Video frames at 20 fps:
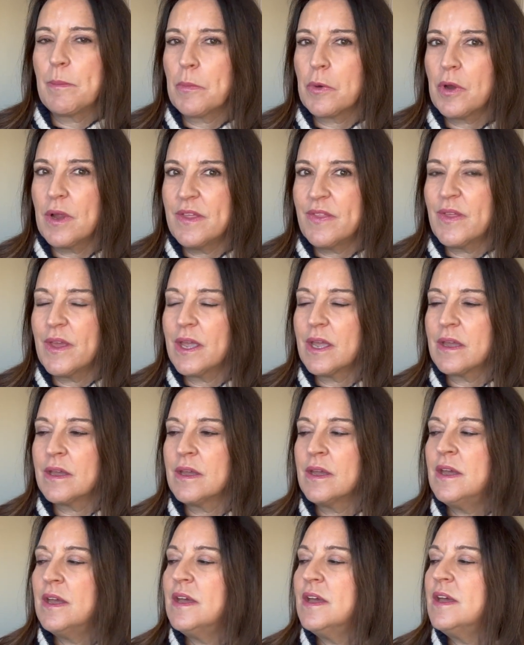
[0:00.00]
I think,
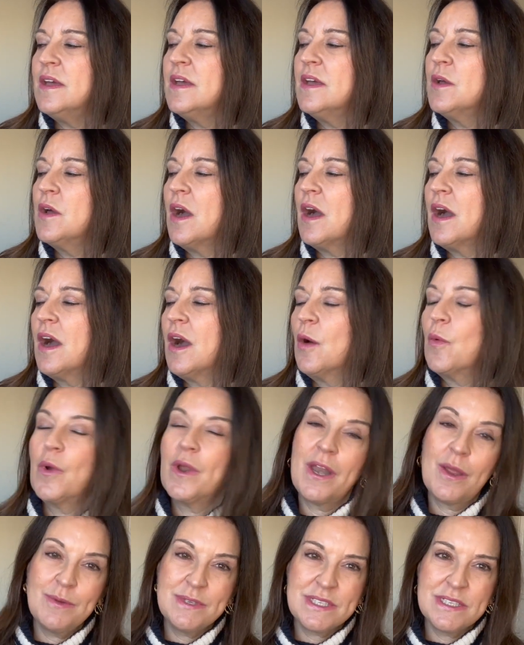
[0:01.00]
when
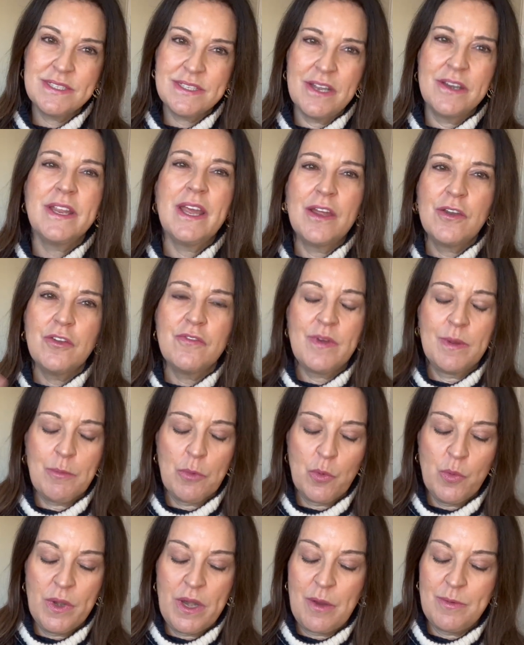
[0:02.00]
I was in Denver. Yeah, November,
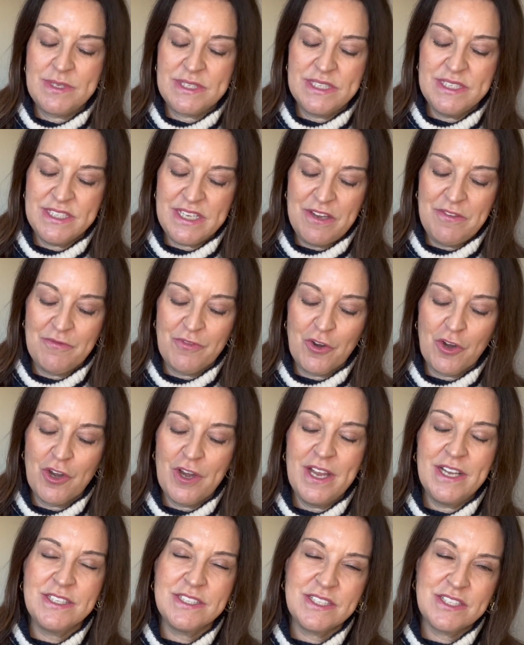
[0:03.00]
when I was in Denver.
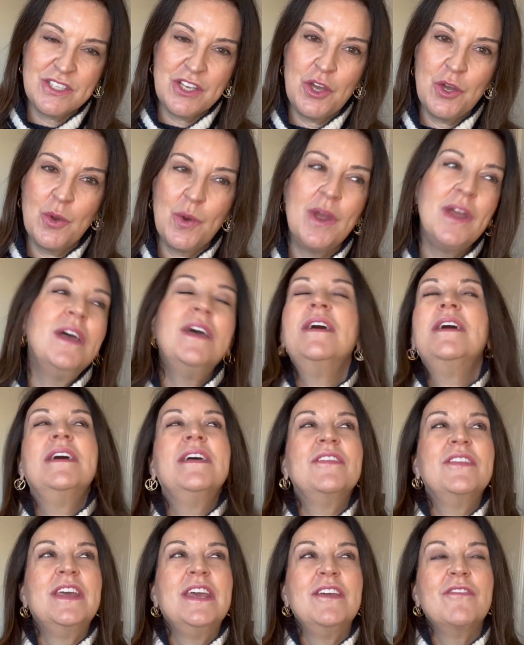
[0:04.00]
And so
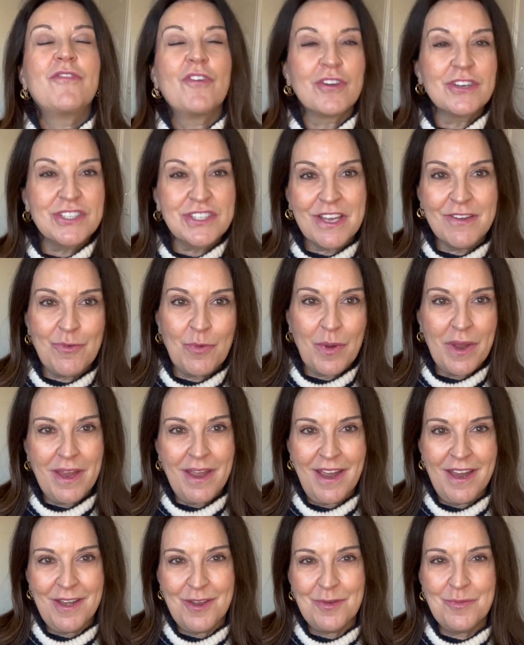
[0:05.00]
the first giveaway
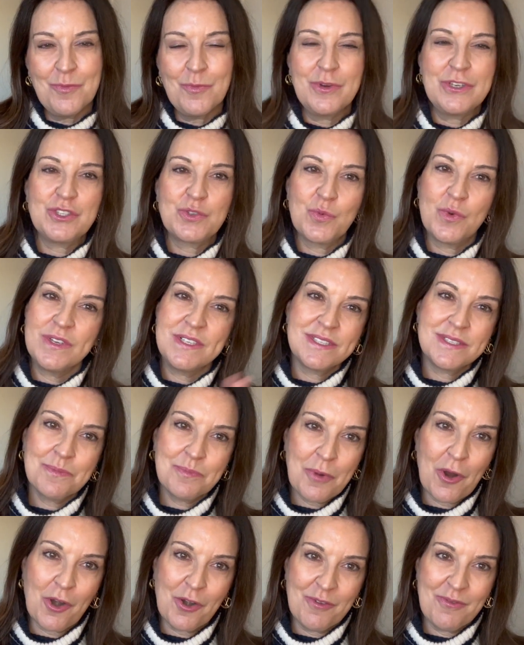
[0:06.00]
item, which was
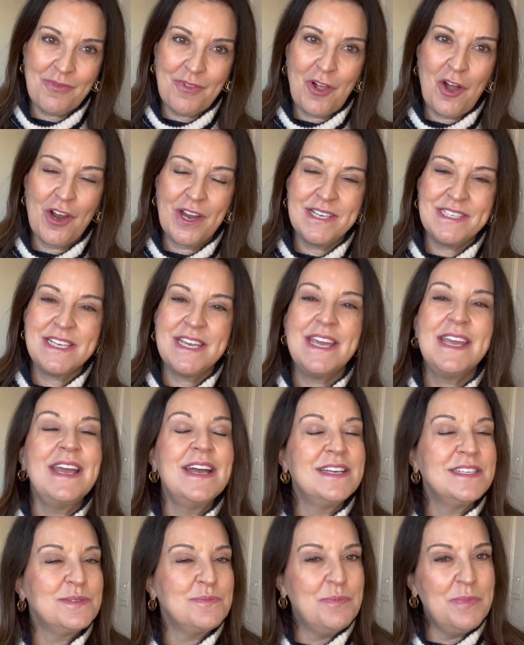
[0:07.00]
part of Vlog-A-Day,
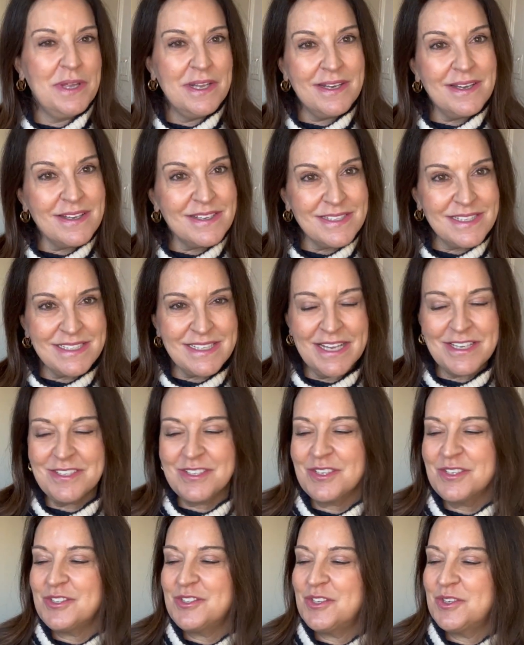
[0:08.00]
has been sent
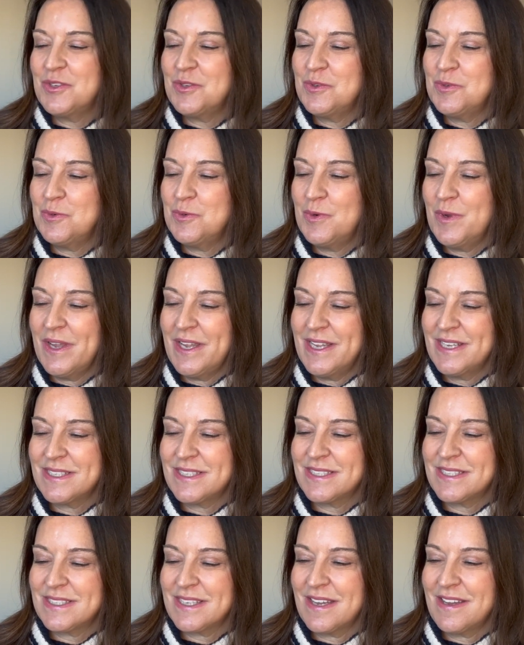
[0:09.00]
to
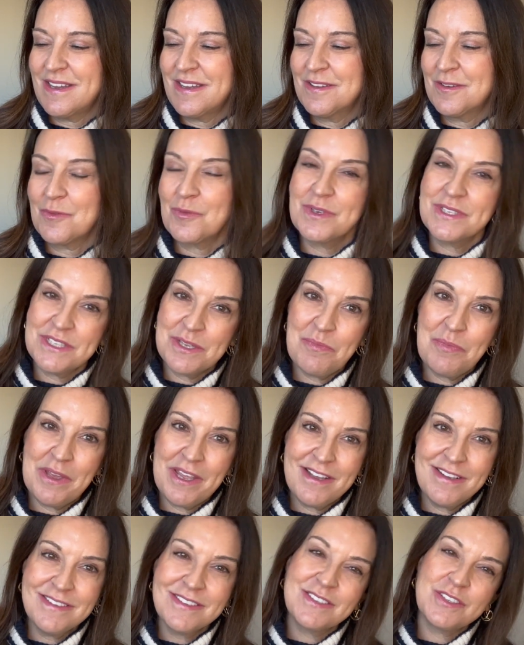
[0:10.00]
its
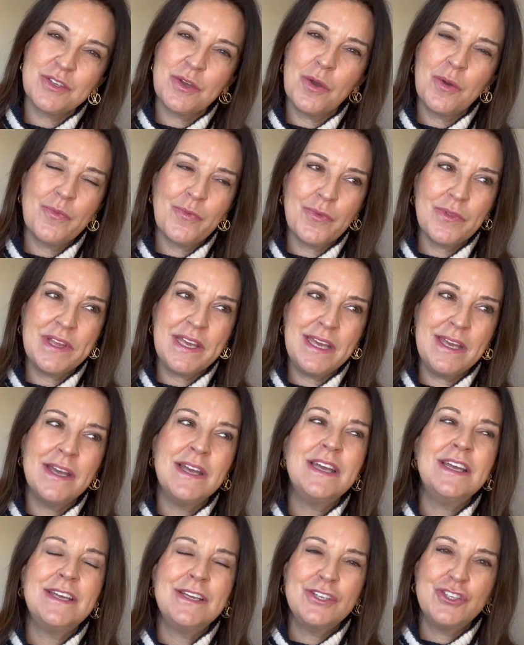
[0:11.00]
recipient. So hopefully
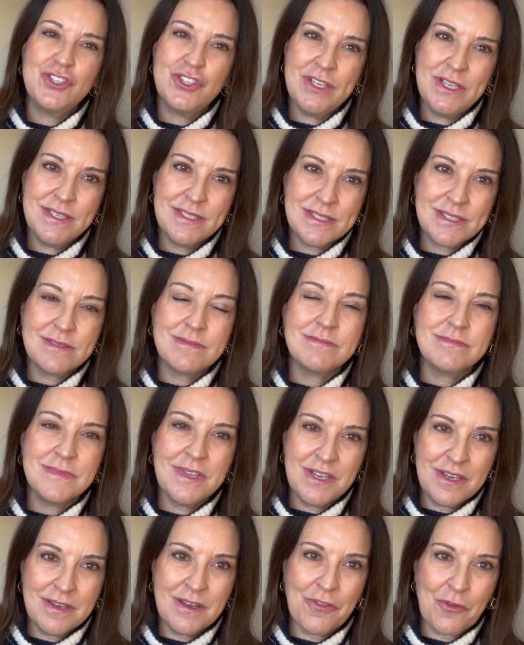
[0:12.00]
she's
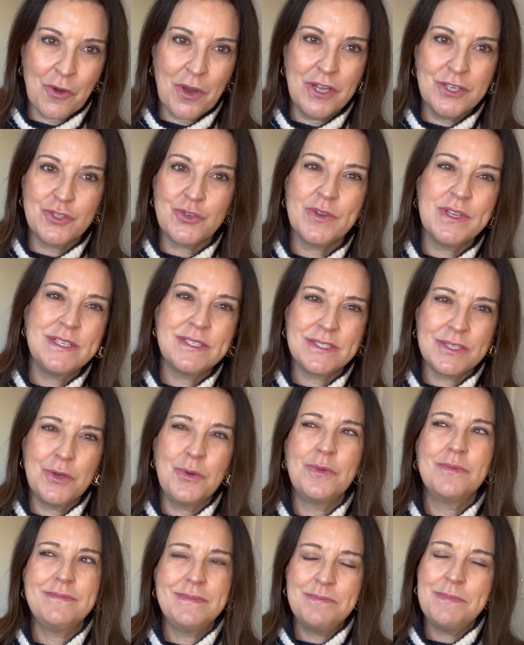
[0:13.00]
in another country, so
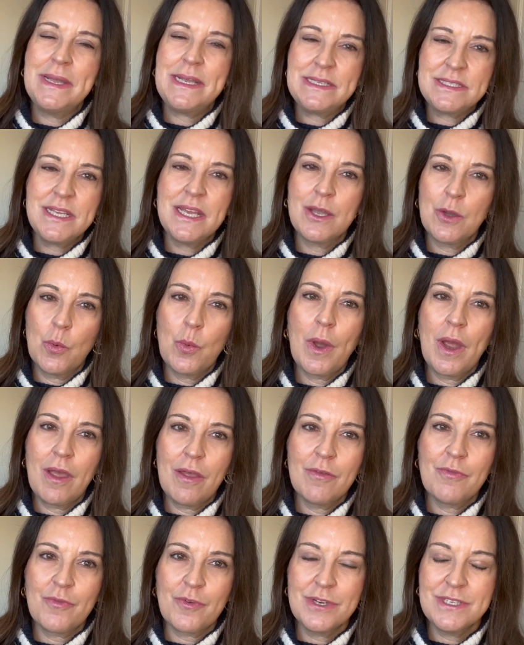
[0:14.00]
it may take a
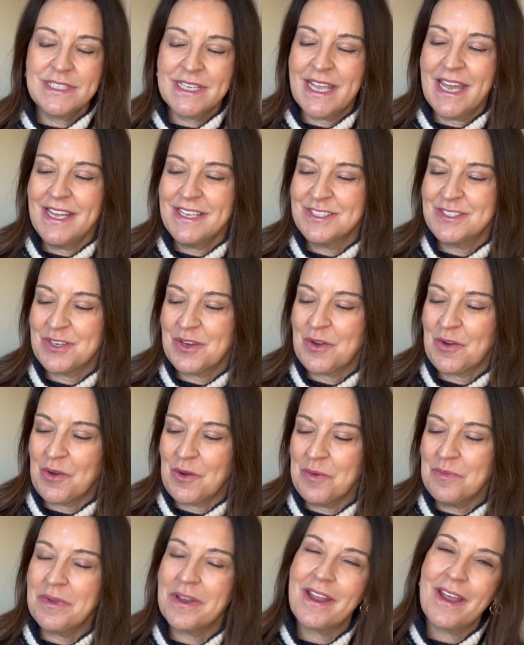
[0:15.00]
while for it to get to
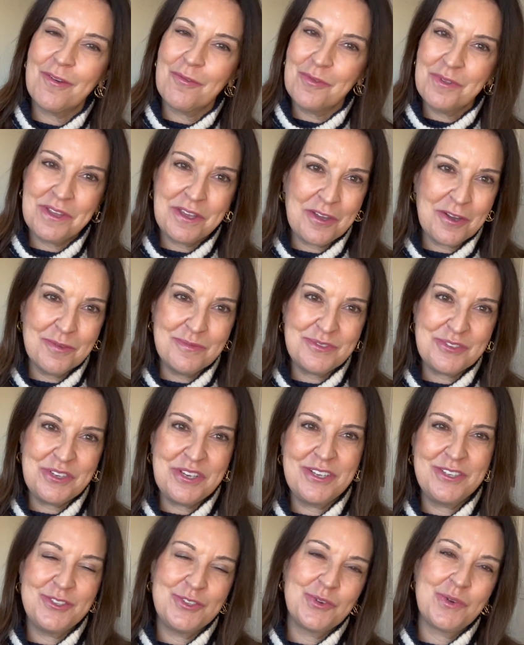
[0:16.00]
her, but I really hope she
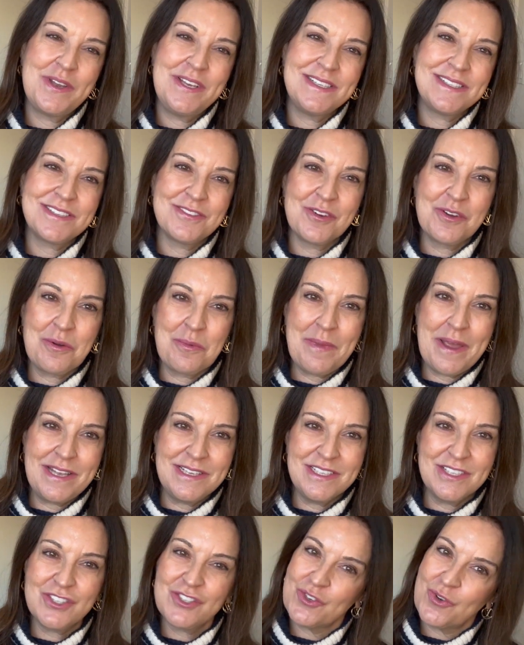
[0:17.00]
enjoys the
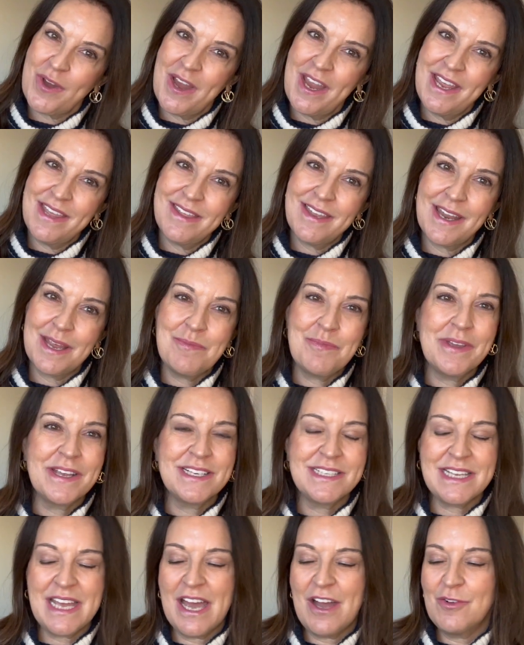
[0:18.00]
Hermes tray that I
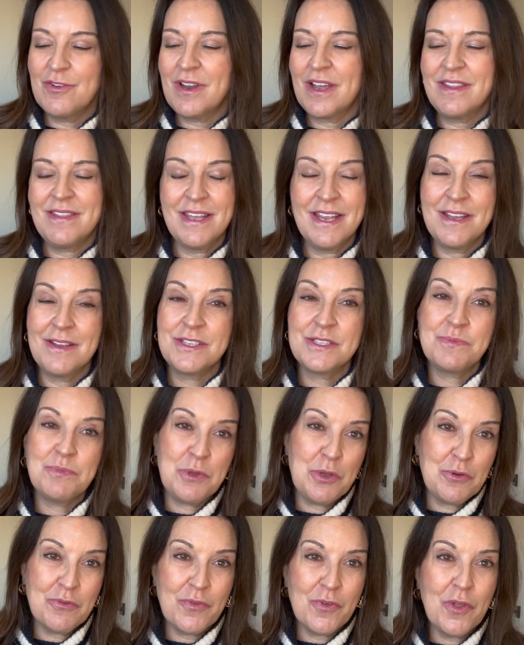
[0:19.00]
picked out. I think it's
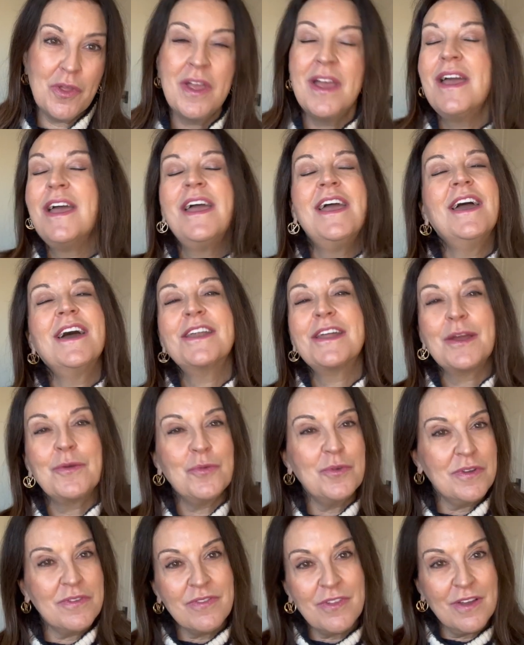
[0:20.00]
beautiful, and I
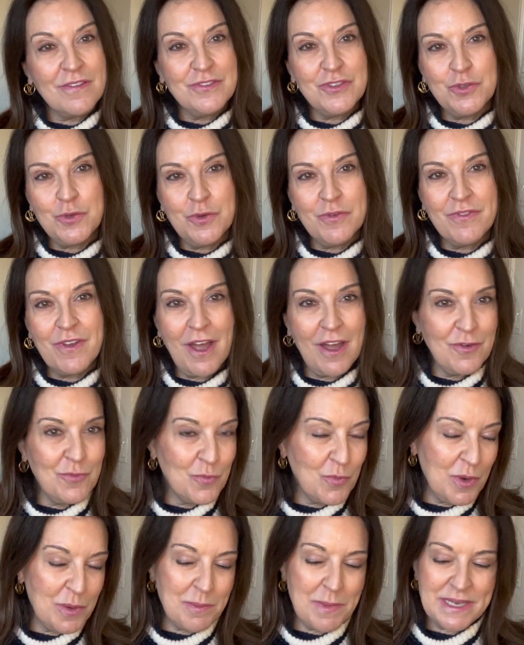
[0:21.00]
would have loved to have gotten
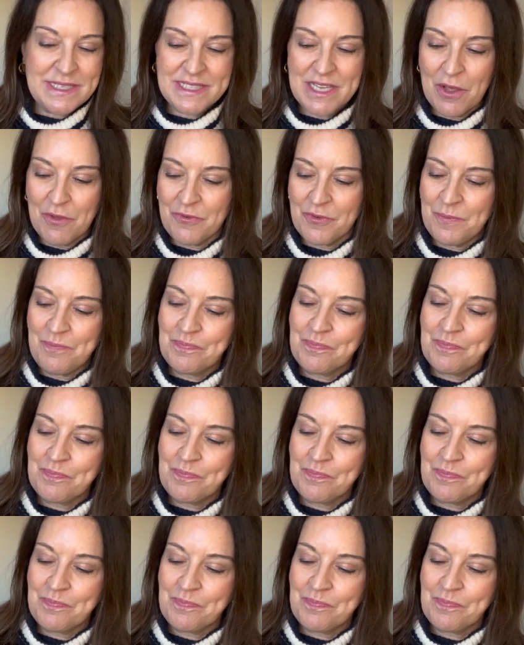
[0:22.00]
one myself.